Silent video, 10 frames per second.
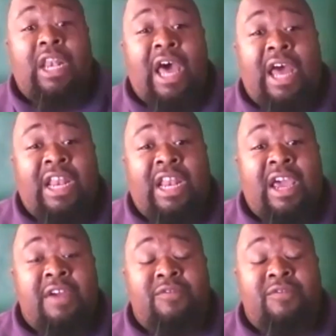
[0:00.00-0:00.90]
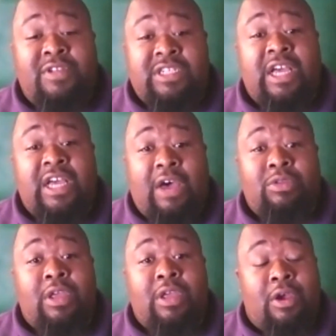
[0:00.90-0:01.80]
lot of land for sale
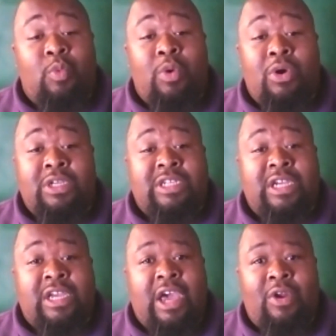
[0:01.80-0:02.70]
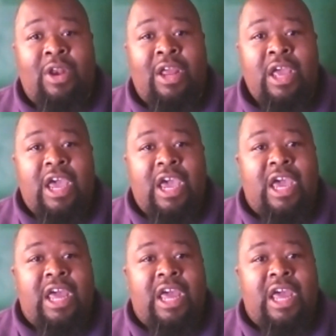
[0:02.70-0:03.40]
out there in Wilkinson County. And